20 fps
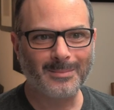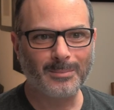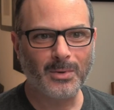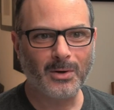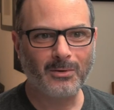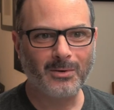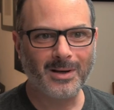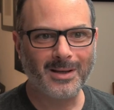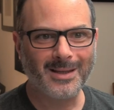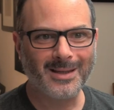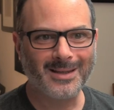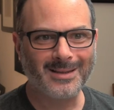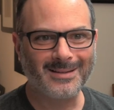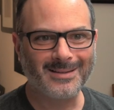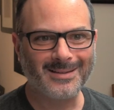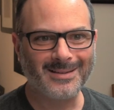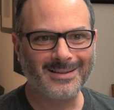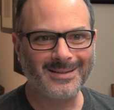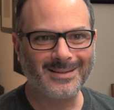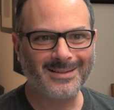Marie
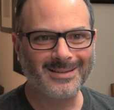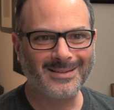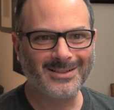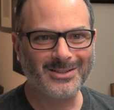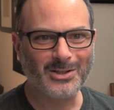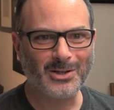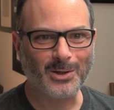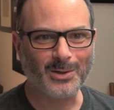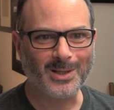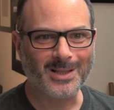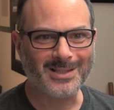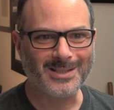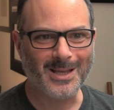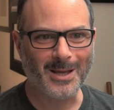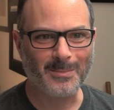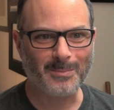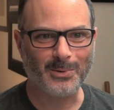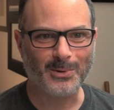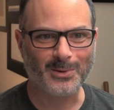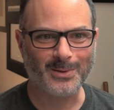Shirley
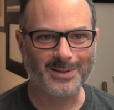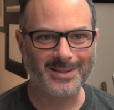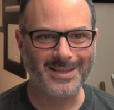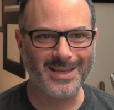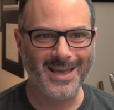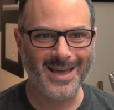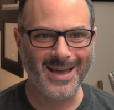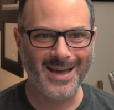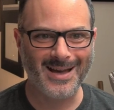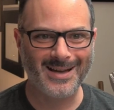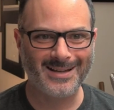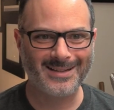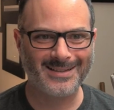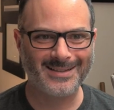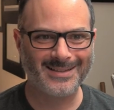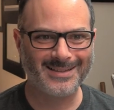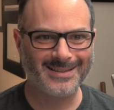Temple. Yeah.